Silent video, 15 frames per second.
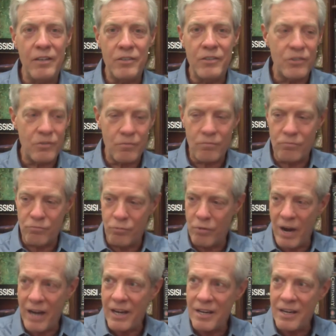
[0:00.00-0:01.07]

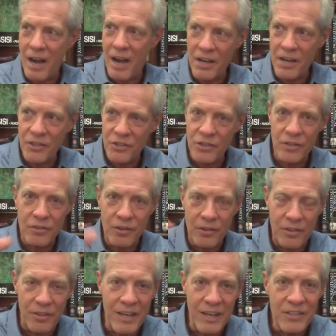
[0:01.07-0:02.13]
recognized
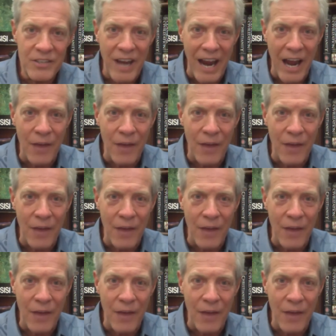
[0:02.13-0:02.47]
things out there.